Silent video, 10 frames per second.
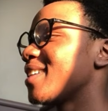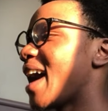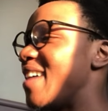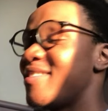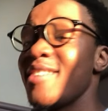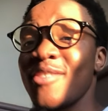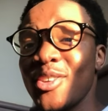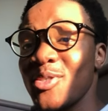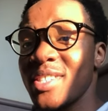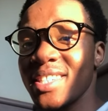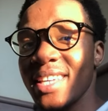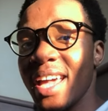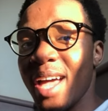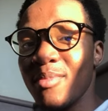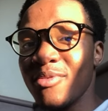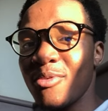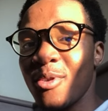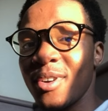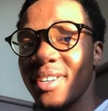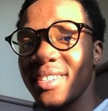I've never used this AI
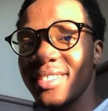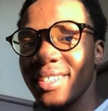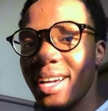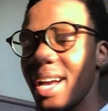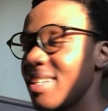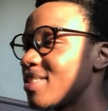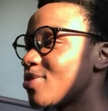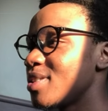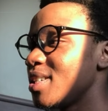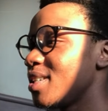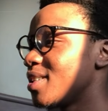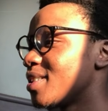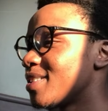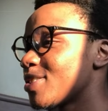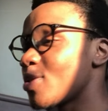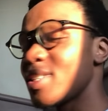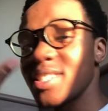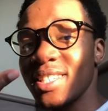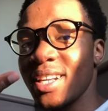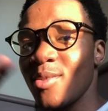before. I literally saw it
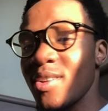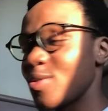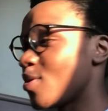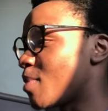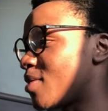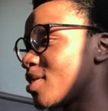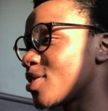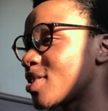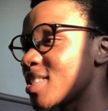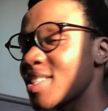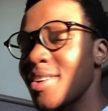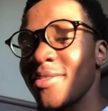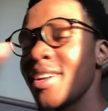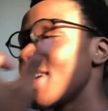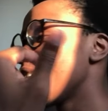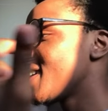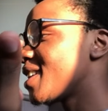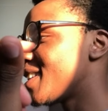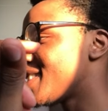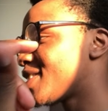yesterday when I was doing my usage and stuff.
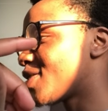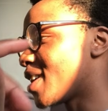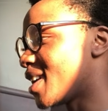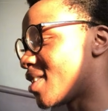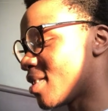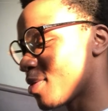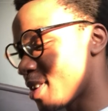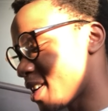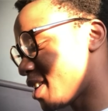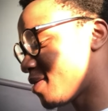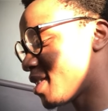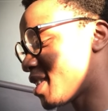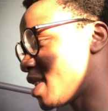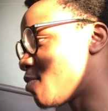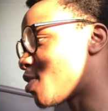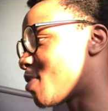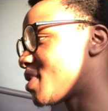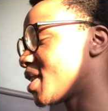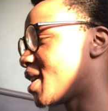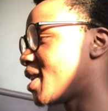Let's try it out. I'm going to give it the same prompt
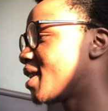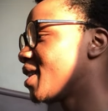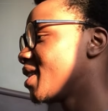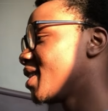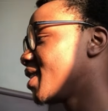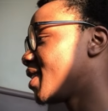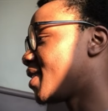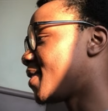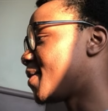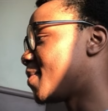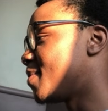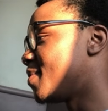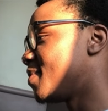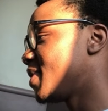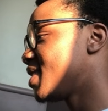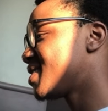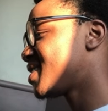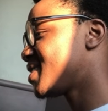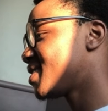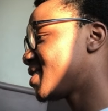again.
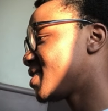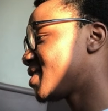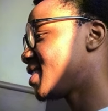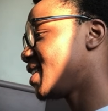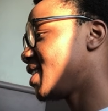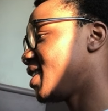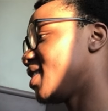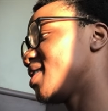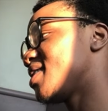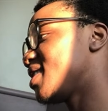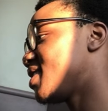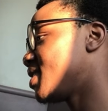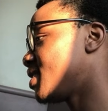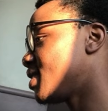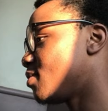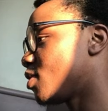Instant thinking, let's say thinking.